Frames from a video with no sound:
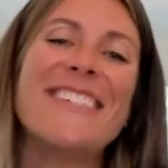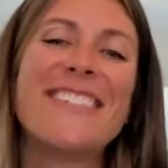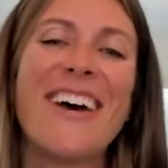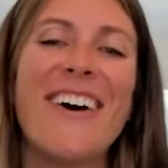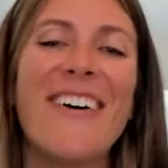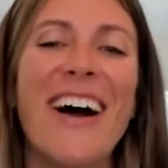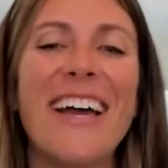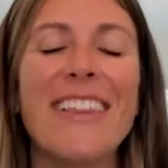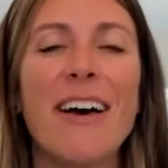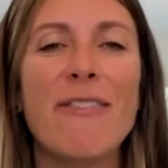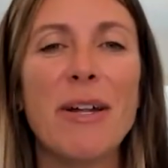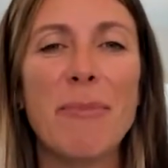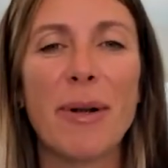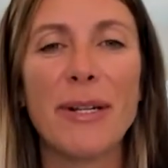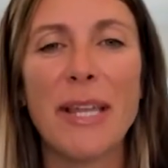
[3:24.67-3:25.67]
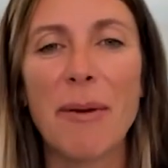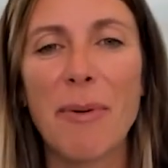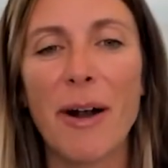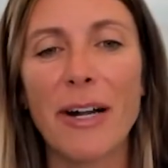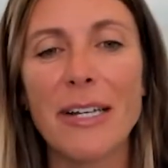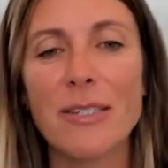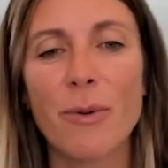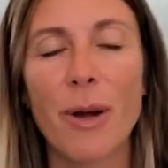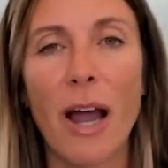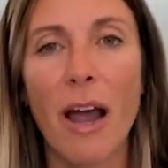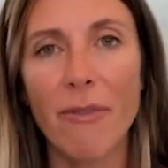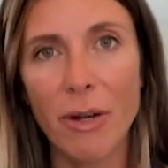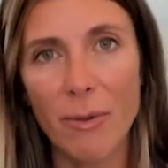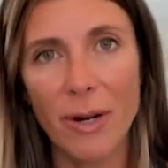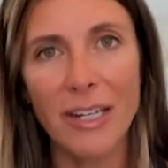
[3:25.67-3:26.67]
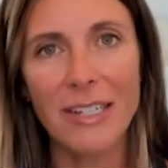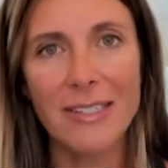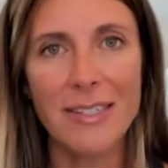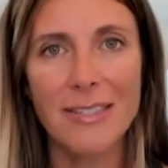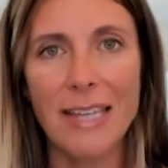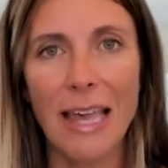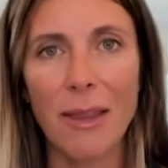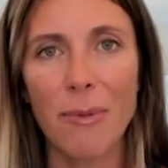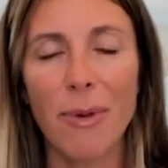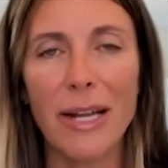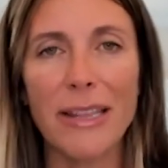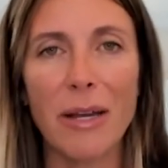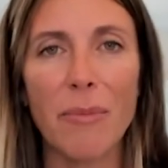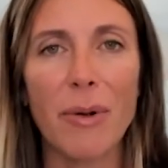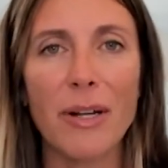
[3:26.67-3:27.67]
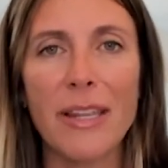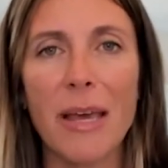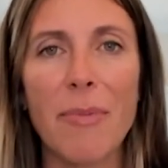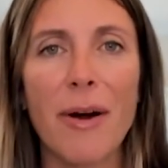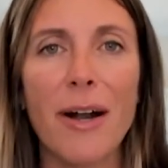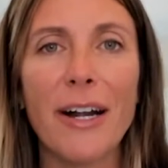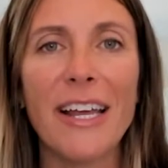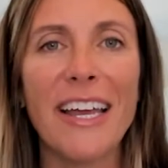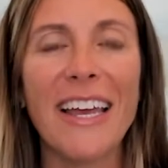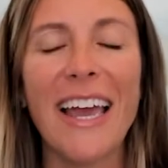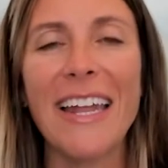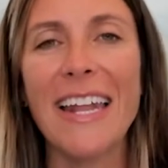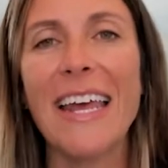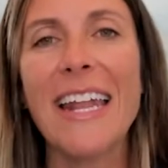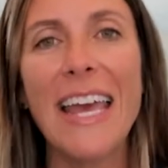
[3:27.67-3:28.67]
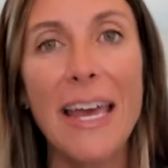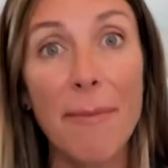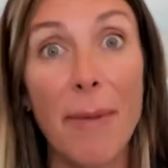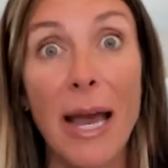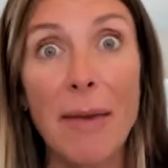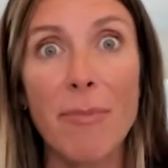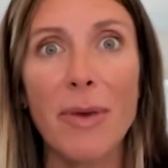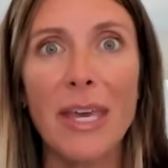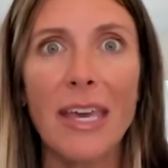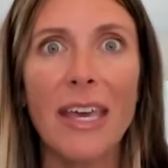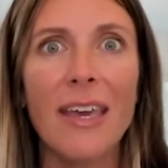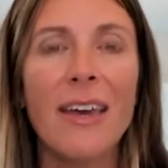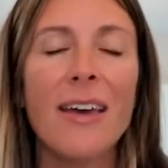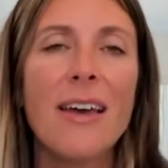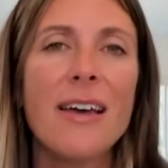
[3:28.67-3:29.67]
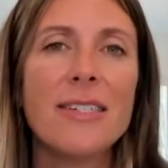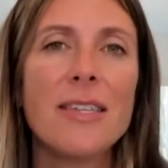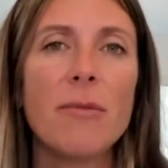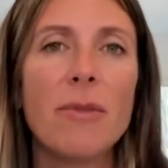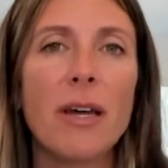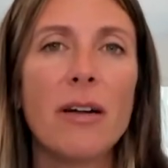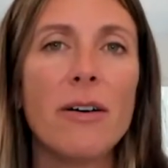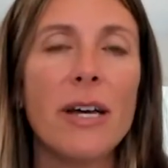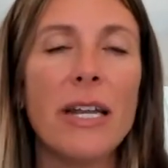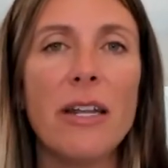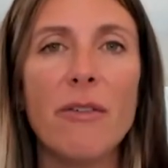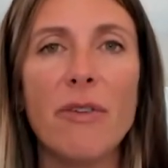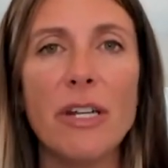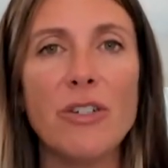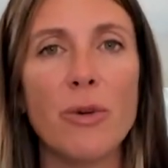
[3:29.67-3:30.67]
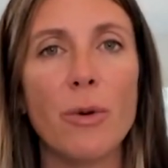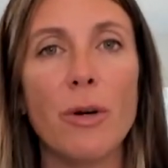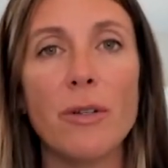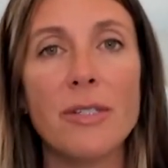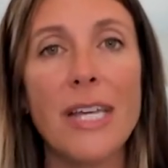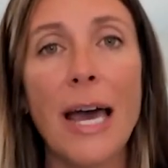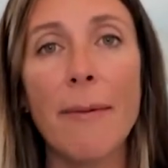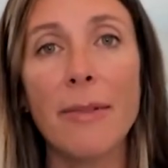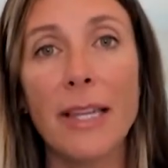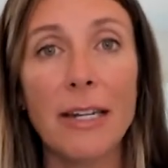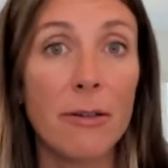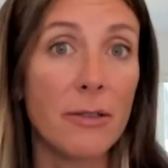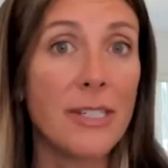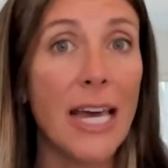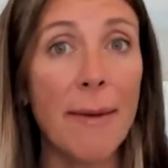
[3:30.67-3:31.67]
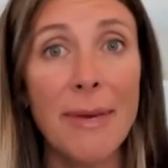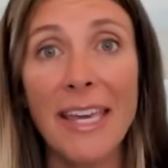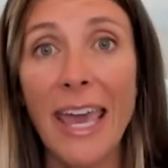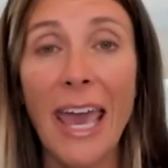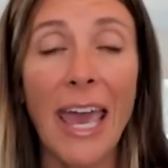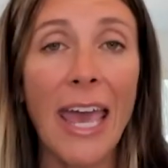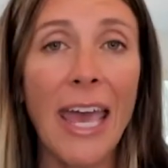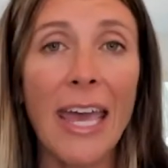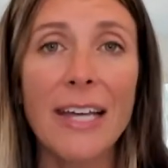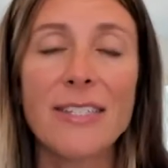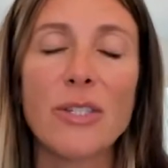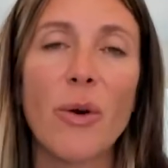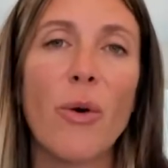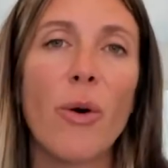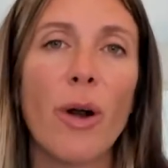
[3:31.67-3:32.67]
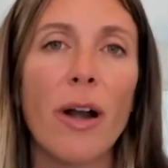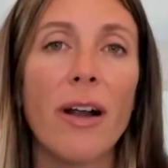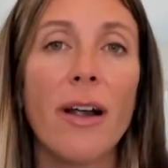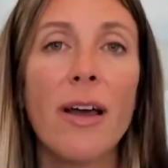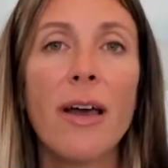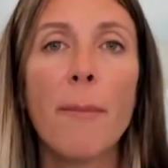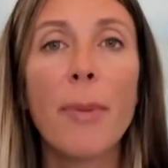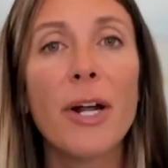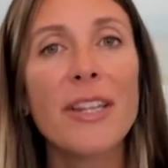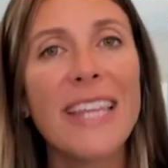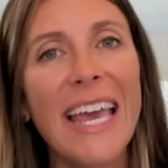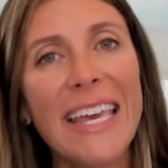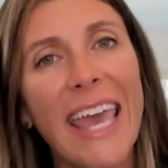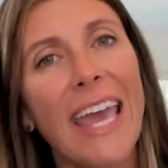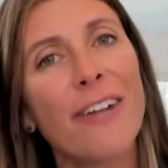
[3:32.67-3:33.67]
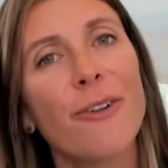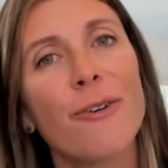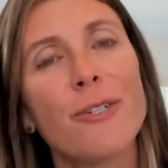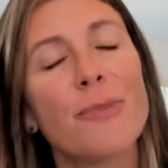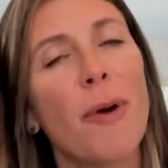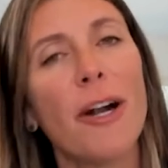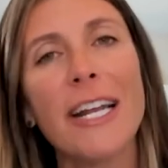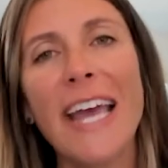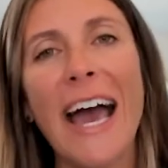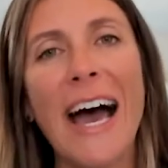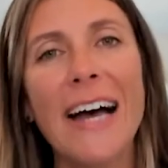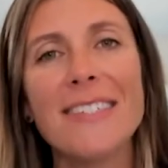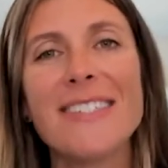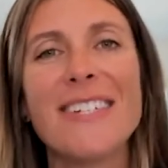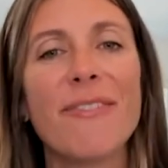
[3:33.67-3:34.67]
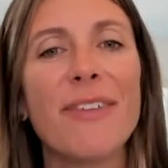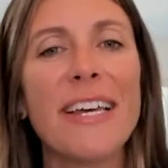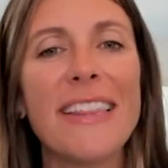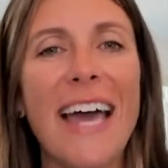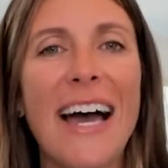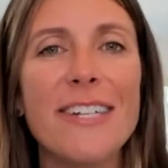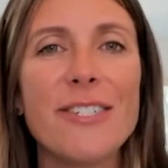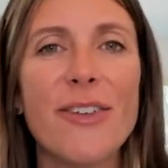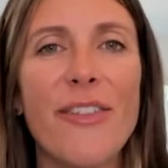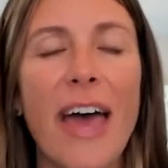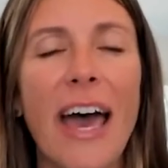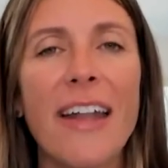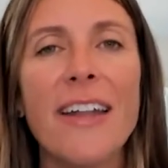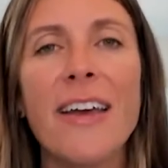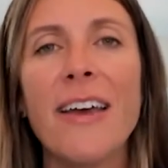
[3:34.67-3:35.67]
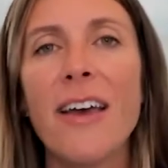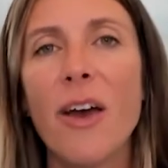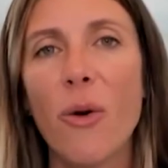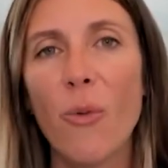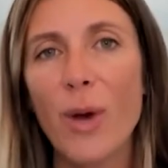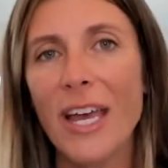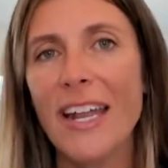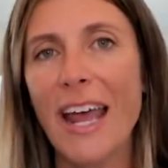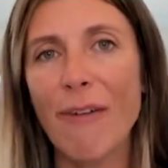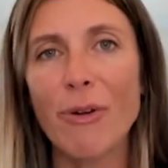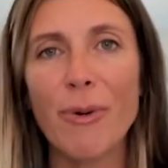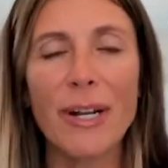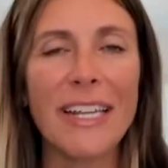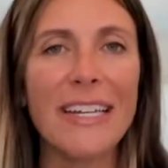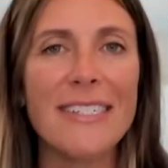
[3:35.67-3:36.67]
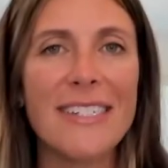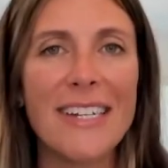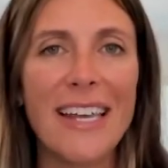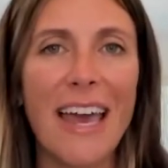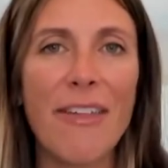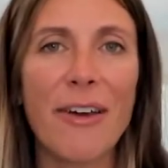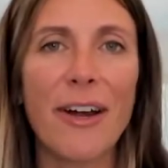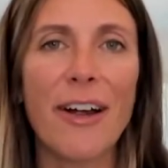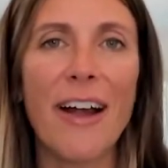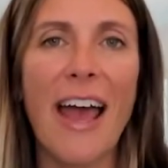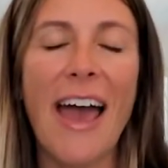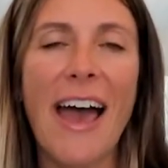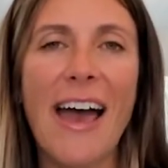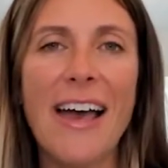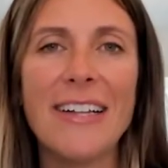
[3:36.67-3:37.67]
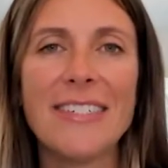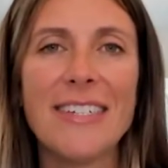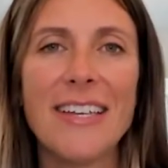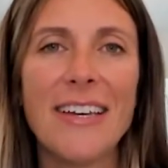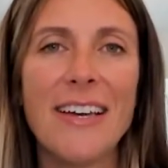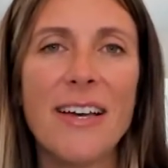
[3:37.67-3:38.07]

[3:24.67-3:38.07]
So I love unbirthday parties where everyone gets to celebrate their birthday party, and in it might be some little individual little Debbie cakes or birthday candles, party hats, stuff like that, so that when everyone gets together at